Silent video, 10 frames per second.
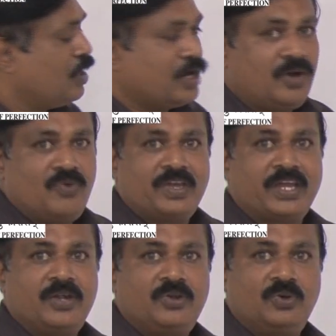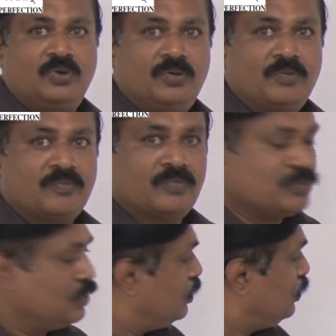Now we can do
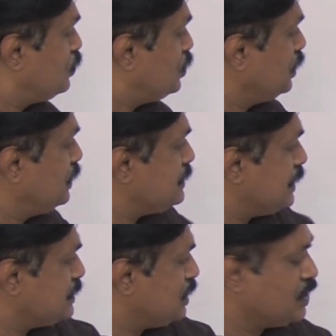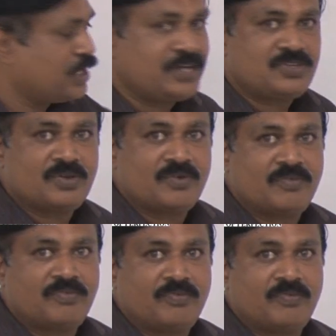using this XOR gate
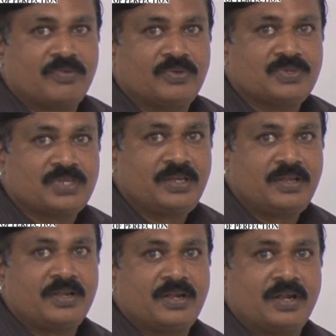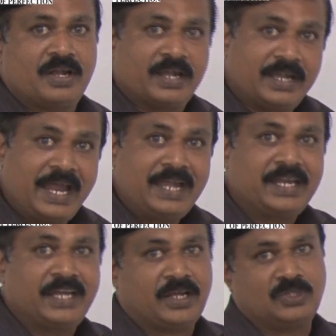using
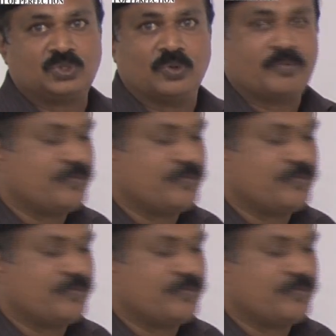NAND gate also.